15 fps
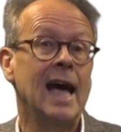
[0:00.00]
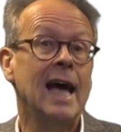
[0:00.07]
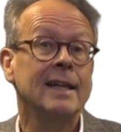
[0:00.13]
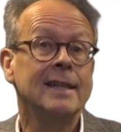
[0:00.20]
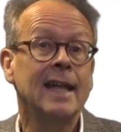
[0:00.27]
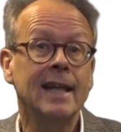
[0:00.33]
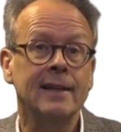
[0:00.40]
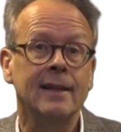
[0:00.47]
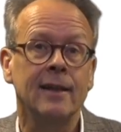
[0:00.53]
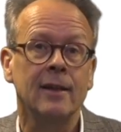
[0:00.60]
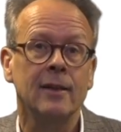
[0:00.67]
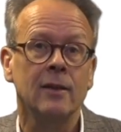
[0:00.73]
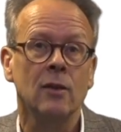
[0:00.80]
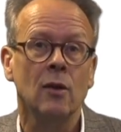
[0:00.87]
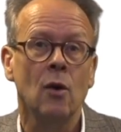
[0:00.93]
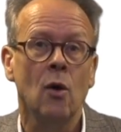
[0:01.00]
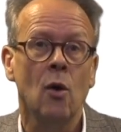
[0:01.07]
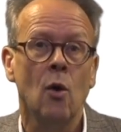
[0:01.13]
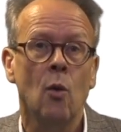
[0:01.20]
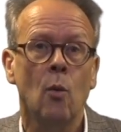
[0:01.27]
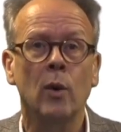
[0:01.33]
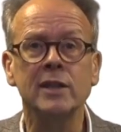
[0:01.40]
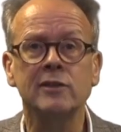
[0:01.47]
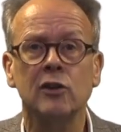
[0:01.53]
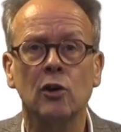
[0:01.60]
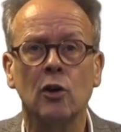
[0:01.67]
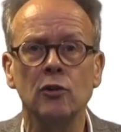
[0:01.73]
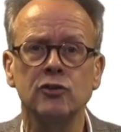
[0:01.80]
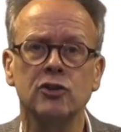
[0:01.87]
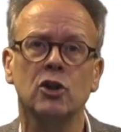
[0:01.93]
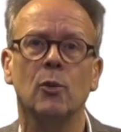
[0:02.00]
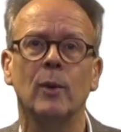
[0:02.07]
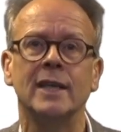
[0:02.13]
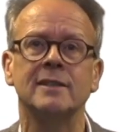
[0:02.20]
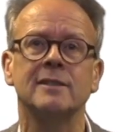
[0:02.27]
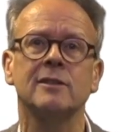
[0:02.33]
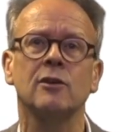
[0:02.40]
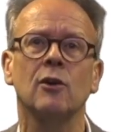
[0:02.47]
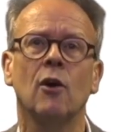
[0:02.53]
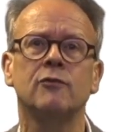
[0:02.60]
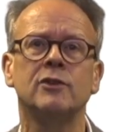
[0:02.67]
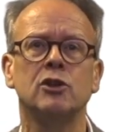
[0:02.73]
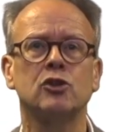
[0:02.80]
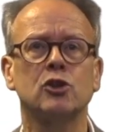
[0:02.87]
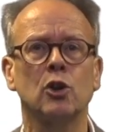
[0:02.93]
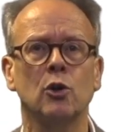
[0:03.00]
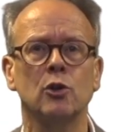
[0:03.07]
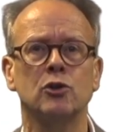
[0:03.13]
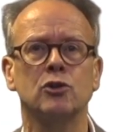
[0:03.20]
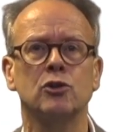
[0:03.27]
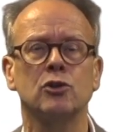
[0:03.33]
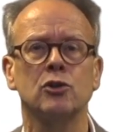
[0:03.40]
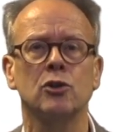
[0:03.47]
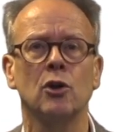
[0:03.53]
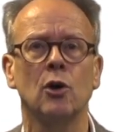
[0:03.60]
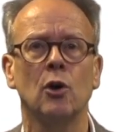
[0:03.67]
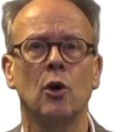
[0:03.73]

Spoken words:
And then, what is the consequence of this choice